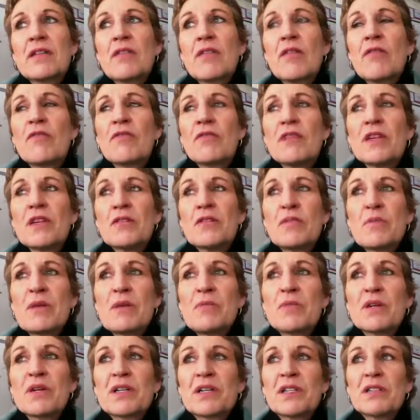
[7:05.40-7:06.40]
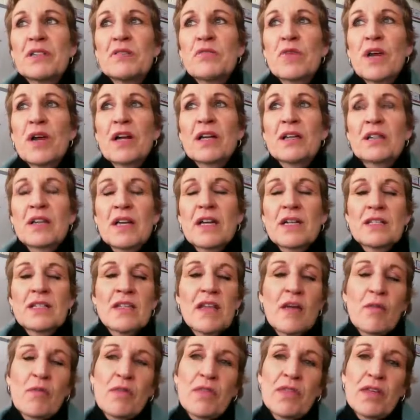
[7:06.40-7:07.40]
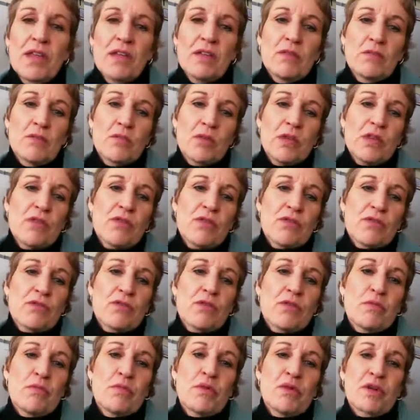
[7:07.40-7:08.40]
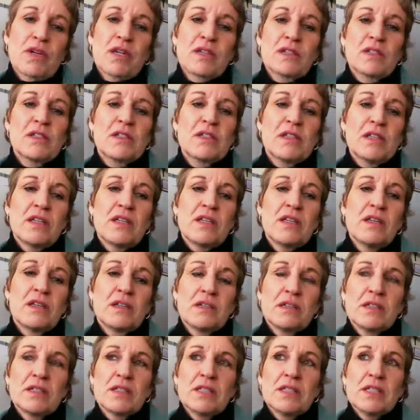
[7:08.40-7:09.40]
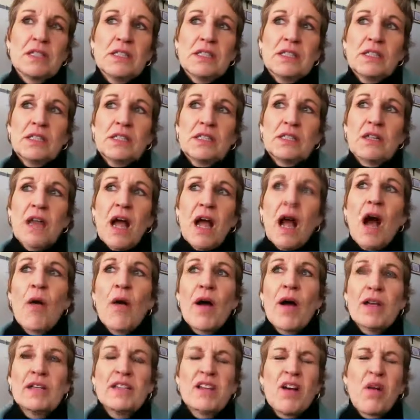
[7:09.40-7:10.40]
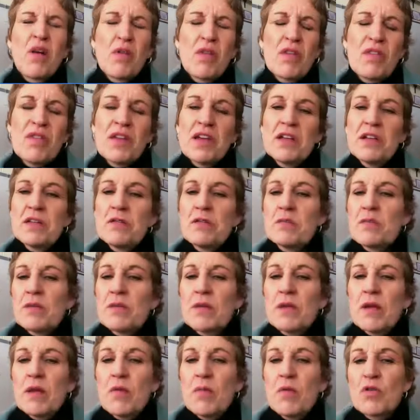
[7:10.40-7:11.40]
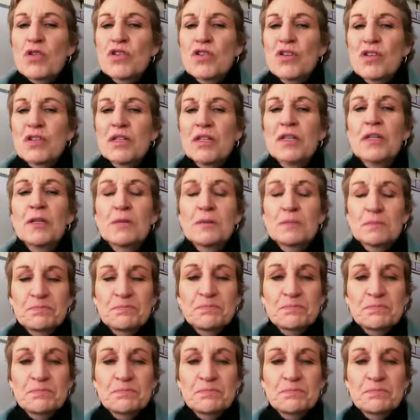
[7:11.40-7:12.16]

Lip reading: hopefully, you know, people can recognize that when they read through the book and see how I dealt with it emotionally.